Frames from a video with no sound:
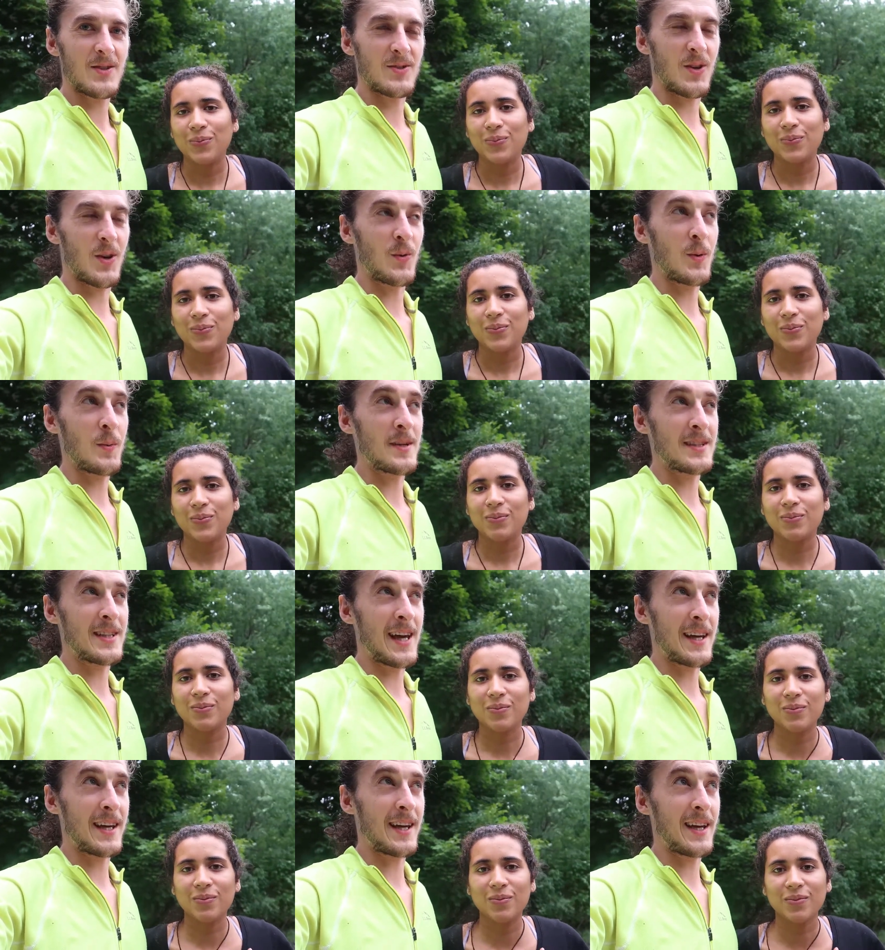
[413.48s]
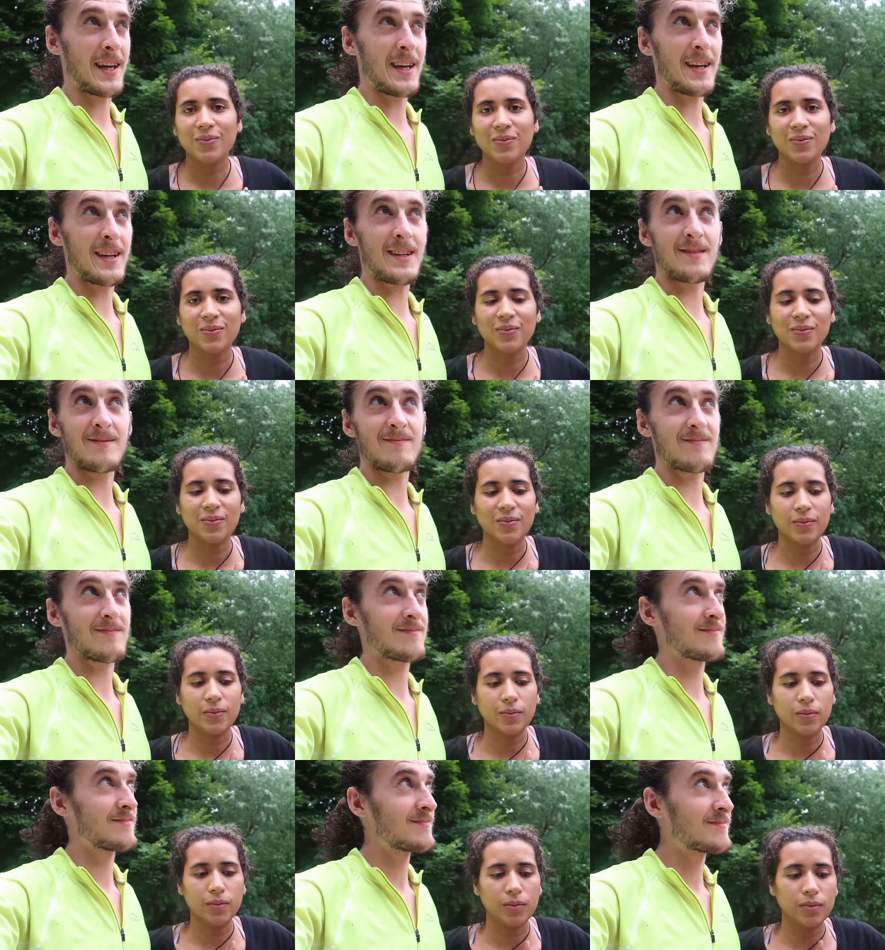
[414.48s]
Speaker 1: So we'll be taking
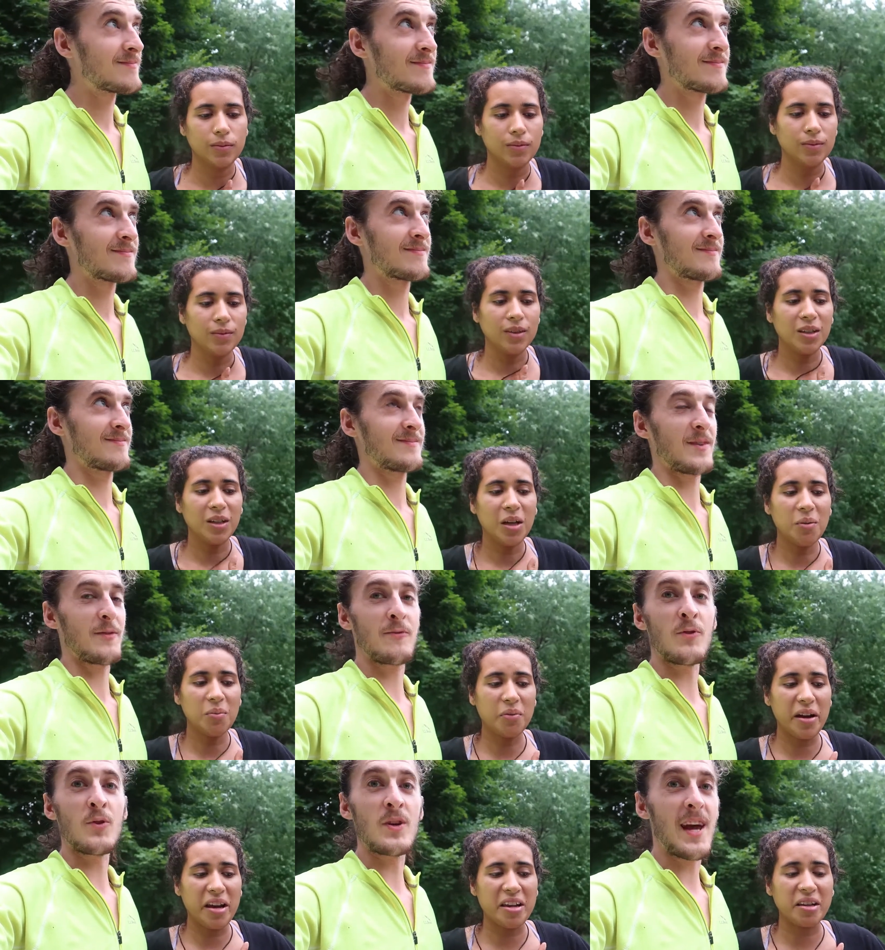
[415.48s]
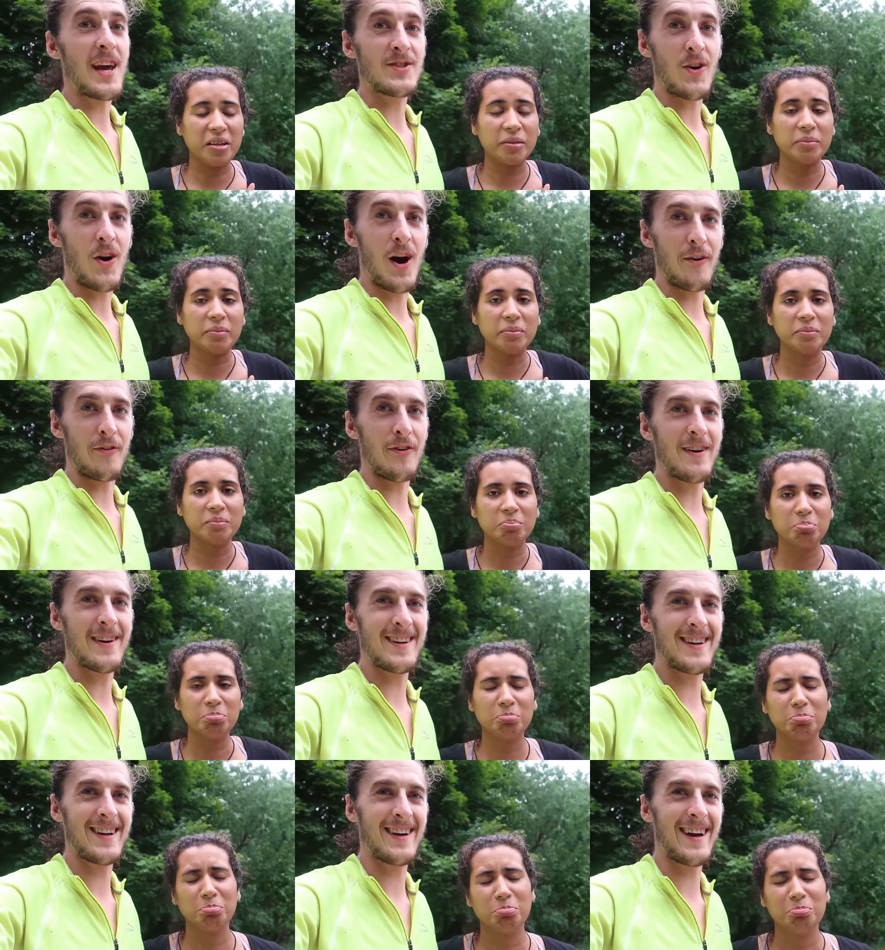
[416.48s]
a break. Few days off.
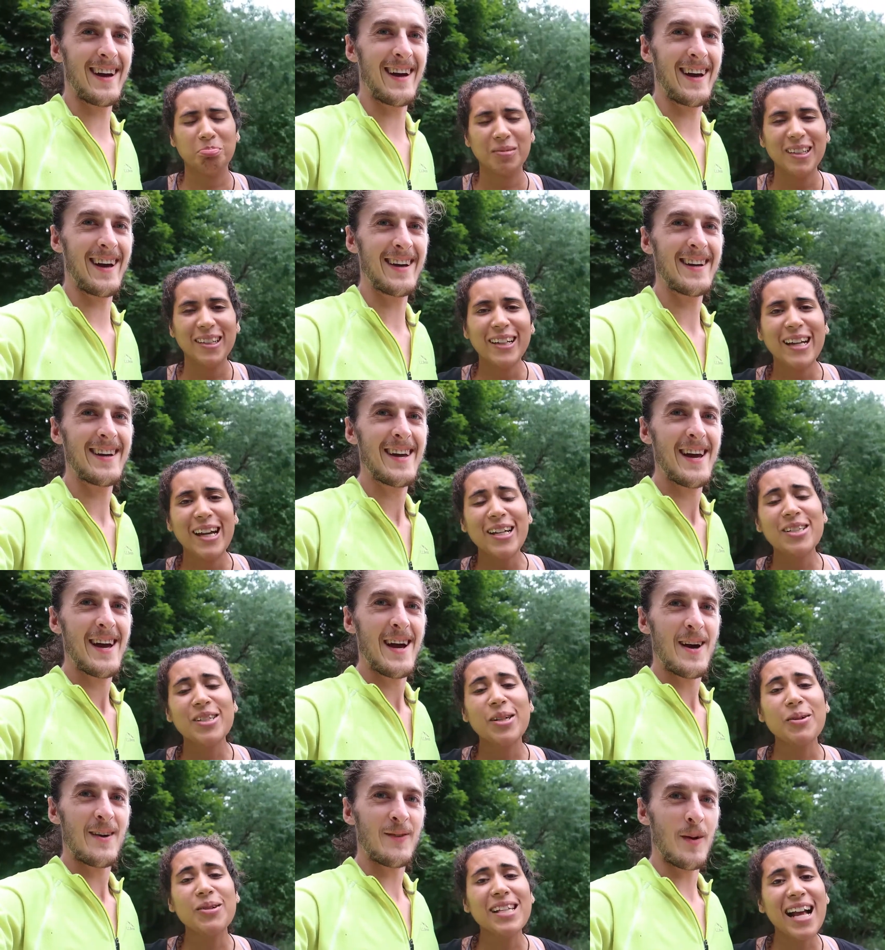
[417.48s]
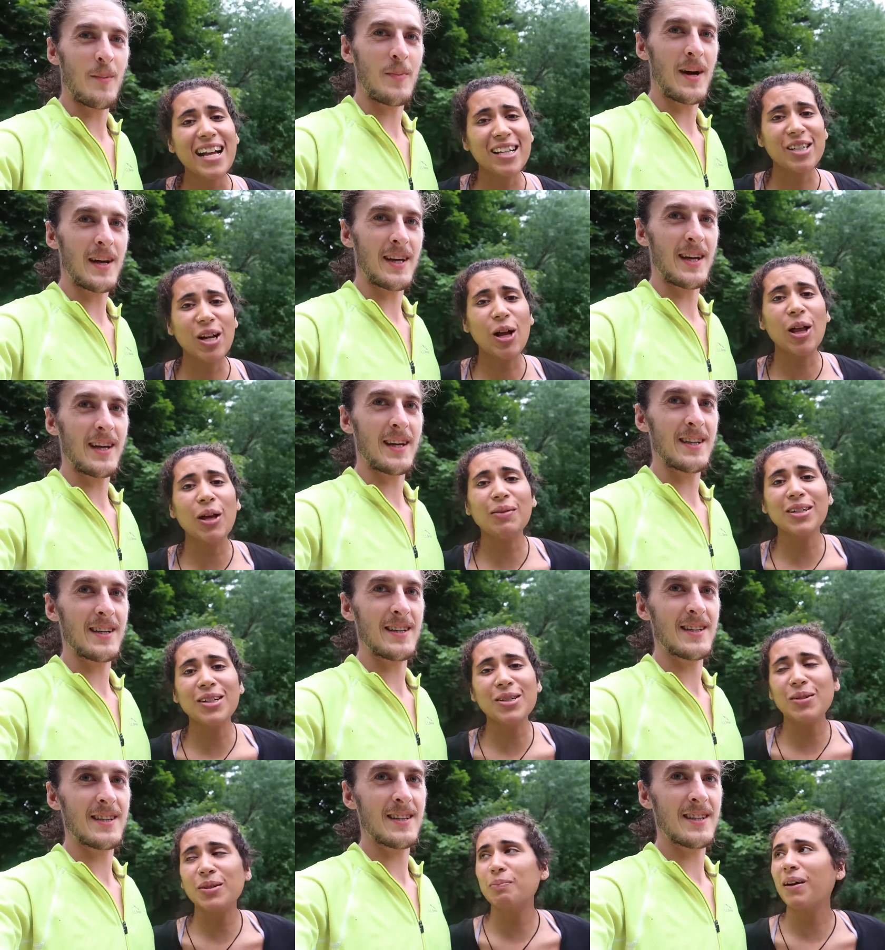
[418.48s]
Speaker 2: It's
Speaker 1: so sad because all I
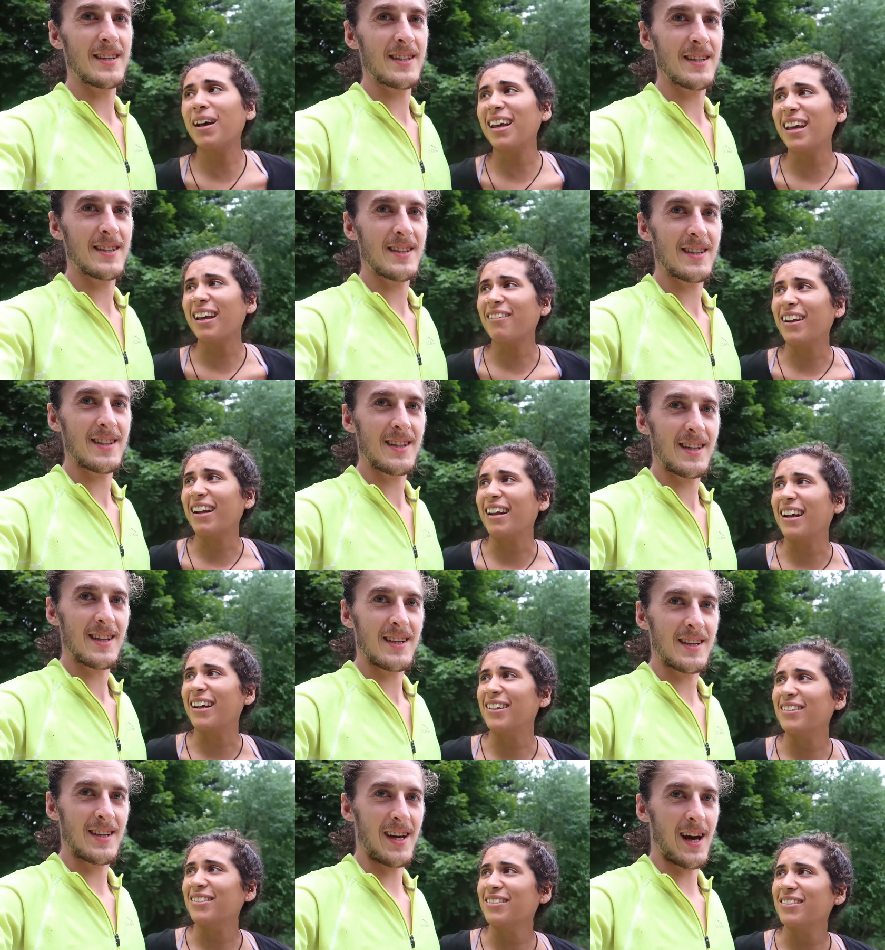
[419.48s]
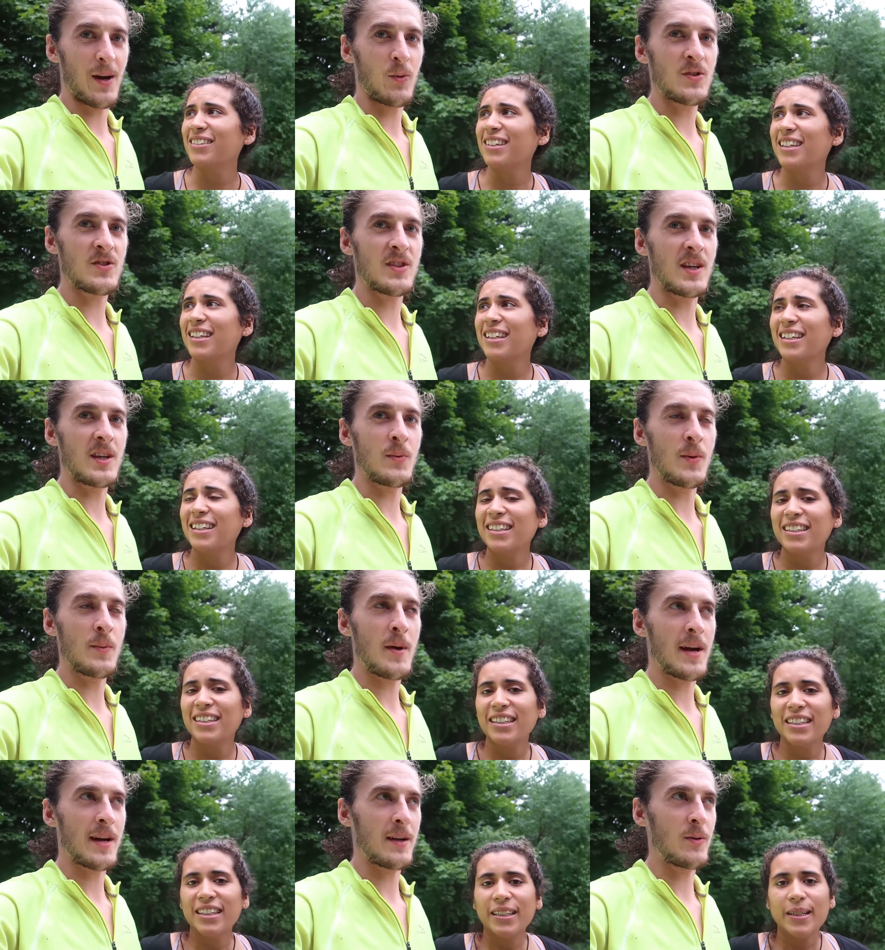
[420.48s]
want to do is bike right now. Yeah, we'll see. We
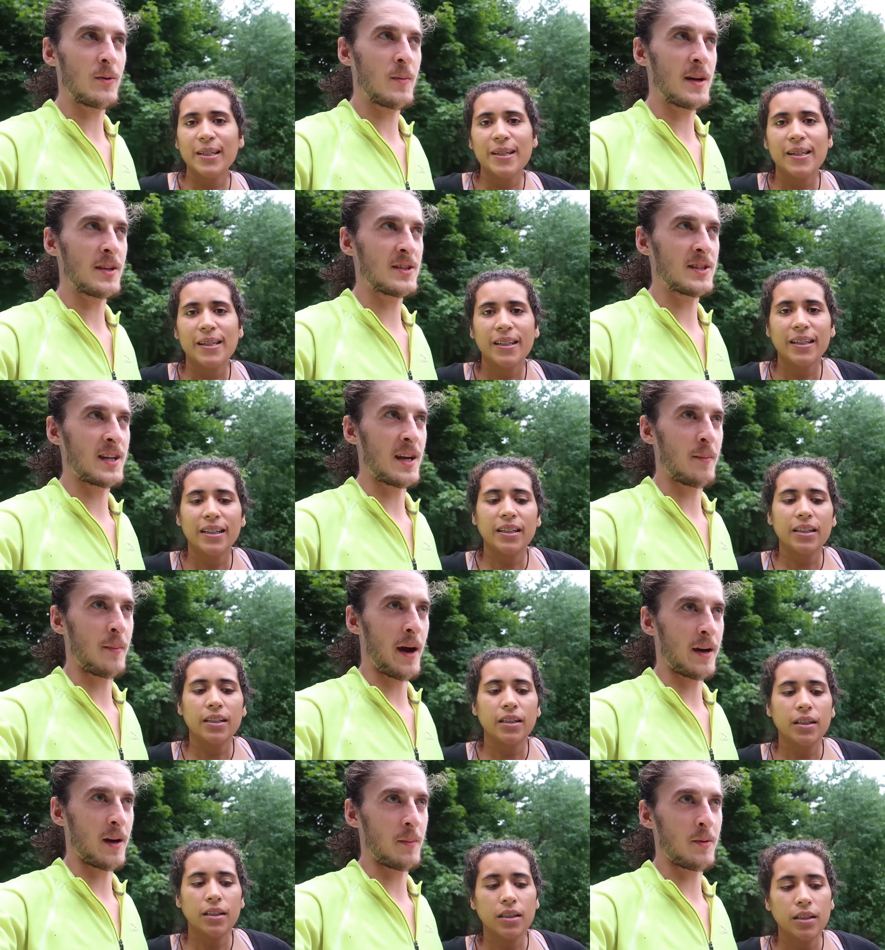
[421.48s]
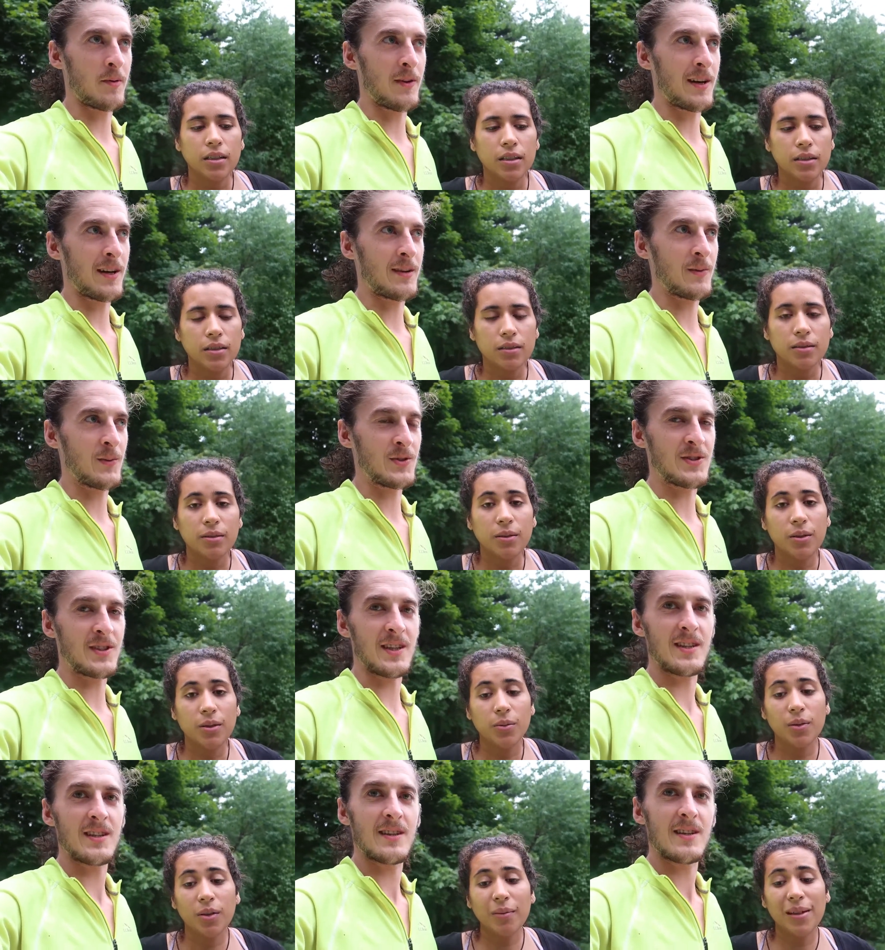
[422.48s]
might we might just get it back up and running. We'll
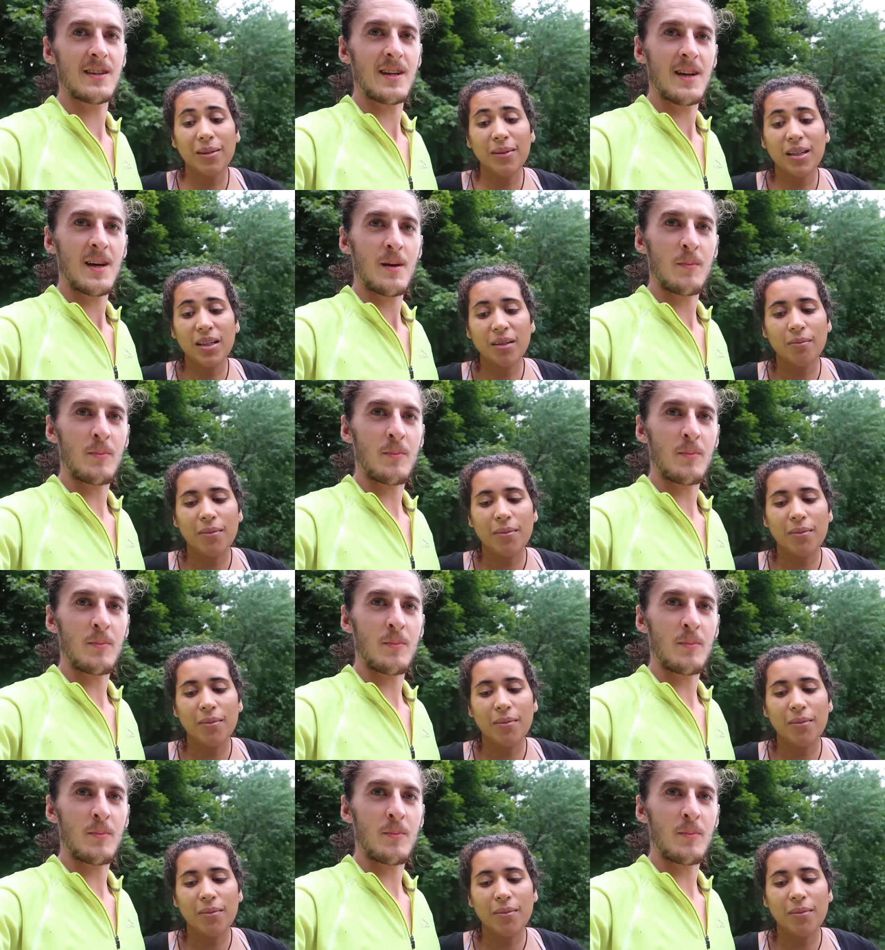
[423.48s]
see.
Speaker 2: Well, maybe